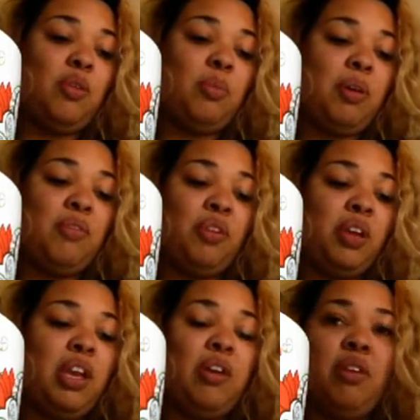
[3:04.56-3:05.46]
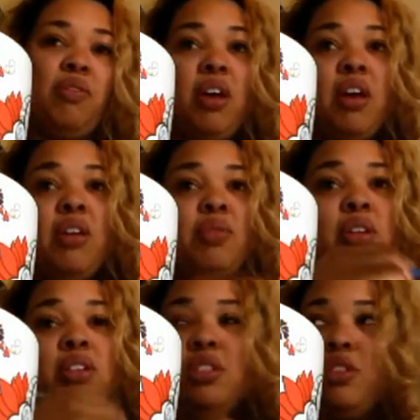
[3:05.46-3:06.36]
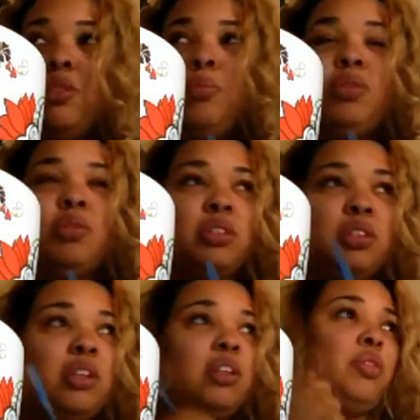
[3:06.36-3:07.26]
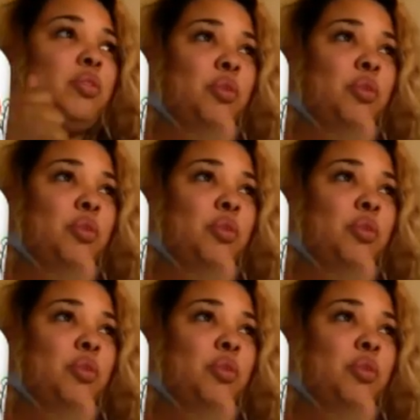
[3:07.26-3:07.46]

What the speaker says: with my friend Carrie Vaughn. We listened to the music, you know,